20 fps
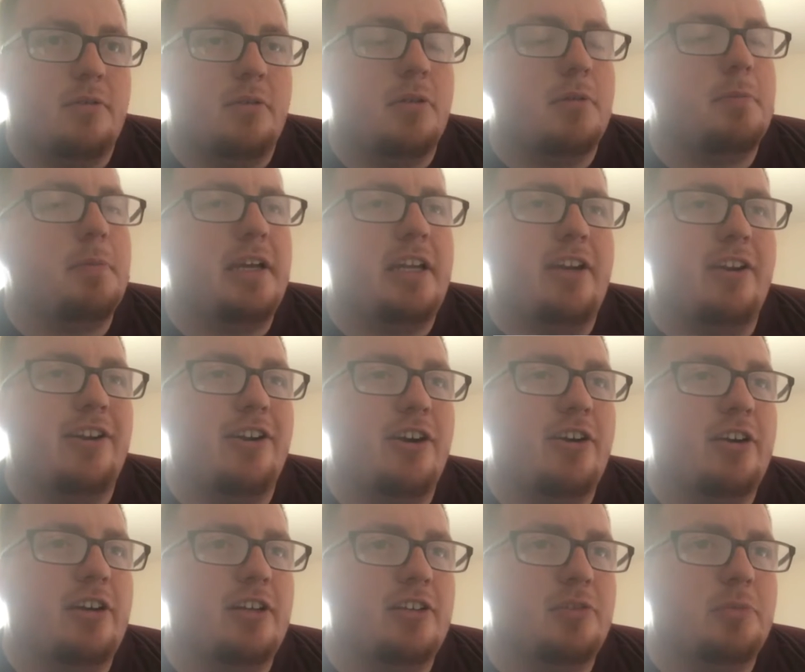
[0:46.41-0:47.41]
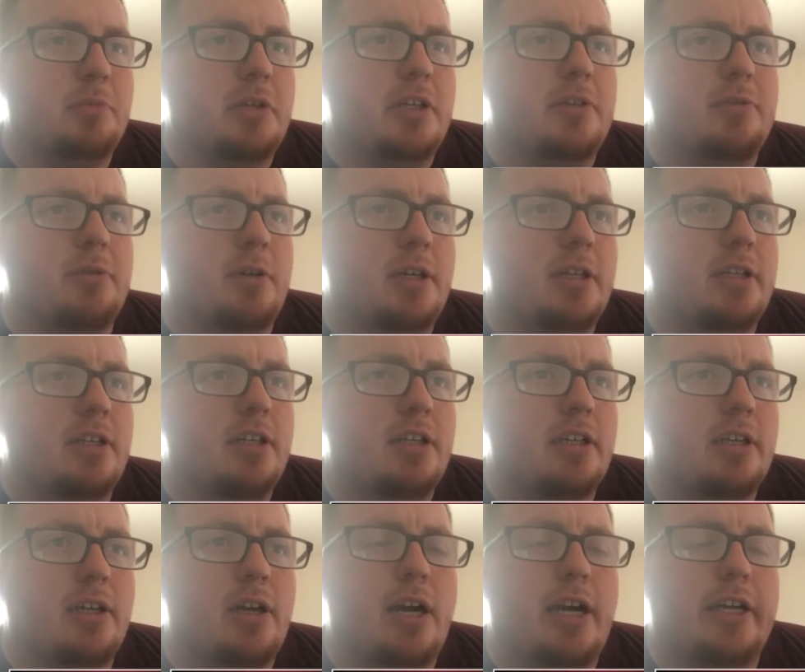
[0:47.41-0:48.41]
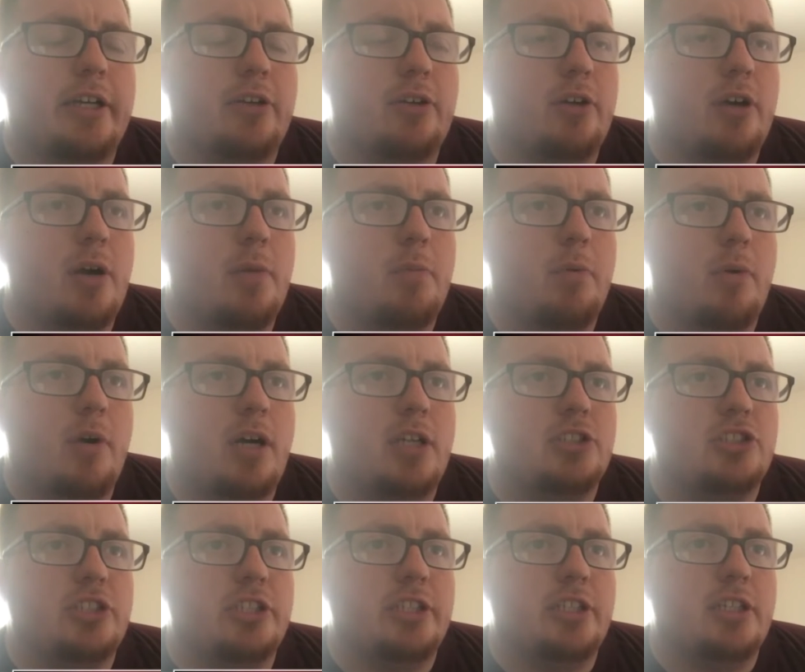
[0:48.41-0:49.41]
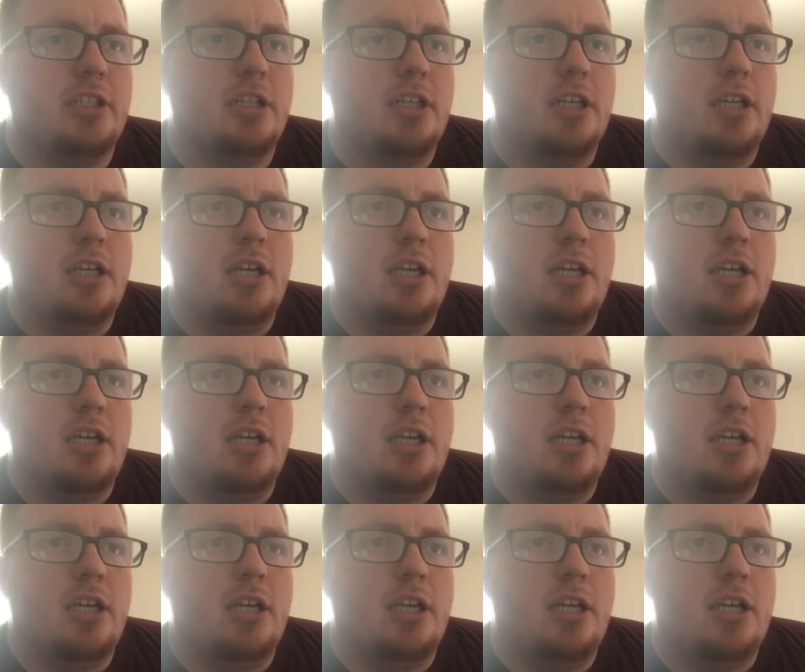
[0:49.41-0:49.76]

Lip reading: Well, being an owner is pretty fun. I grew up watching